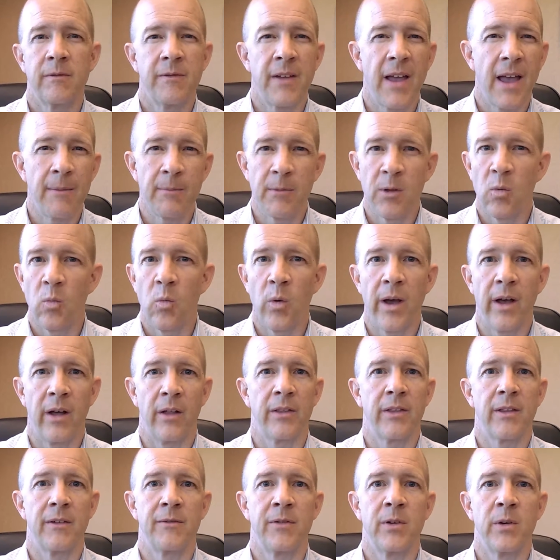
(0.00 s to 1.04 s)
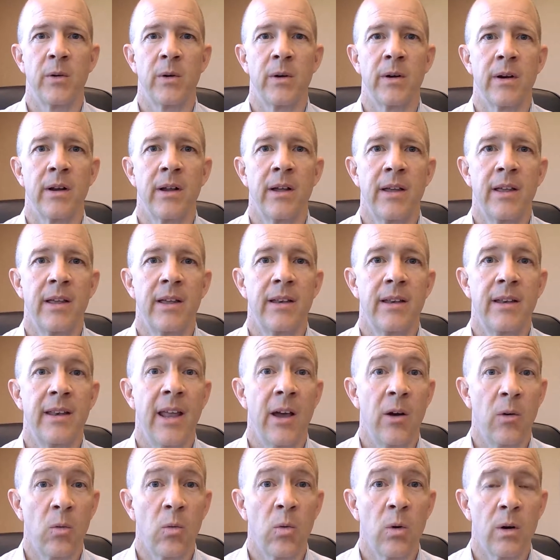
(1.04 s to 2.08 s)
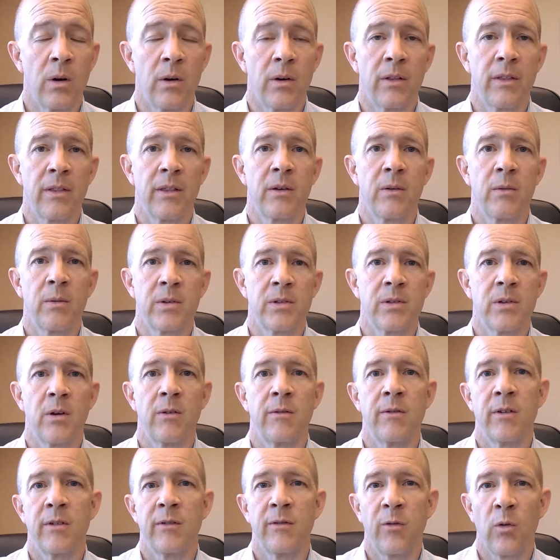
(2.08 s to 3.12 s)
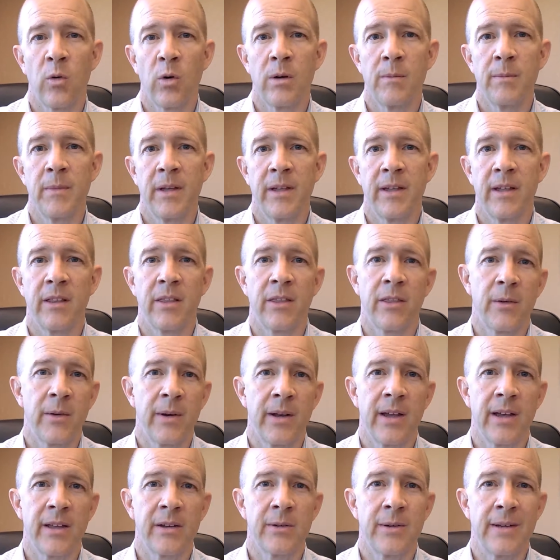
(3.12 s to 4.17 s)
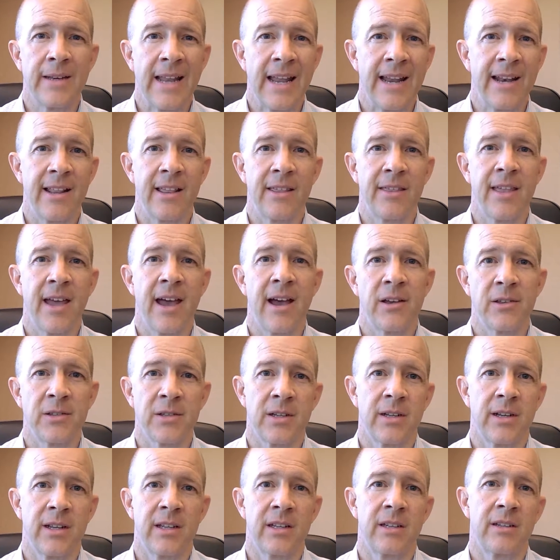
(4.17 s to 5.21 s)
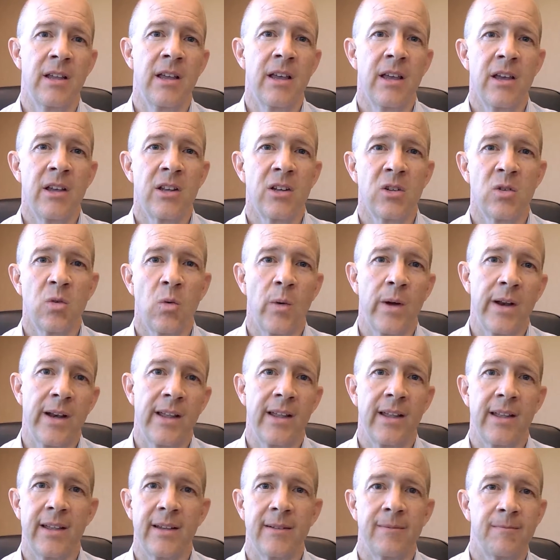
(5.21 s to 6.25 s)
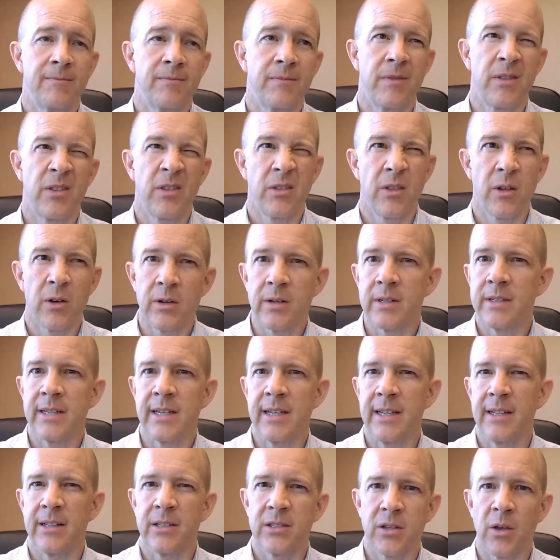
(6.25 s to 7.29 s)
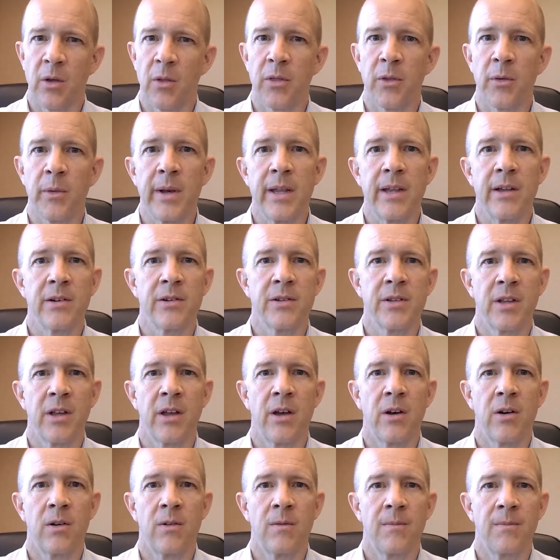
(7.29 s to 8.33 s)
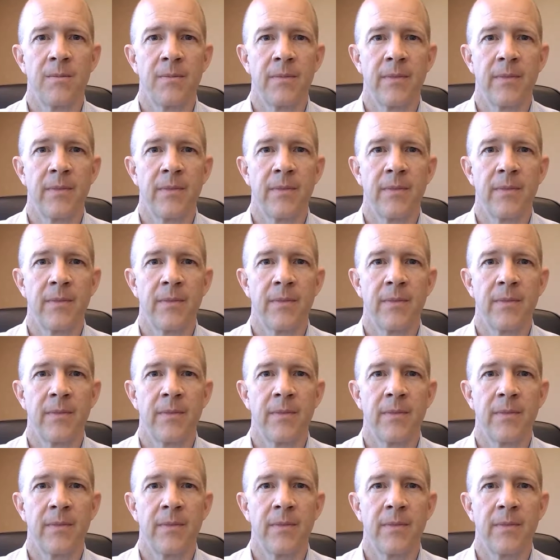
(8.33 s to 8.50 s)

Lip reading: family wealth, if your net worth was over $4,380,000 in 2013, so 3 years ago,